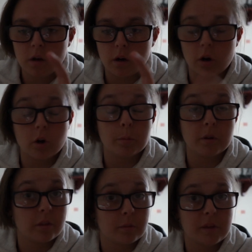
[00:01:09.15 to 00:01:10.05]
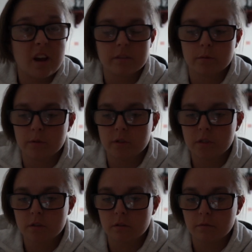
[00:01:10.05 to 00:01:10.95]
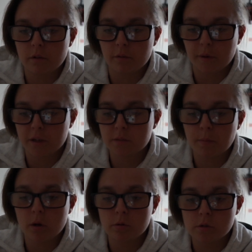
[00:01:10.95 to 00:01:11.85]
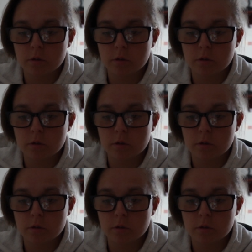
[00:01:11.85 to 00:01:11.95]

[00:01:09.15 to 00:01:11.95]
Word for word: Got a couple of thumbnails which I've been exposed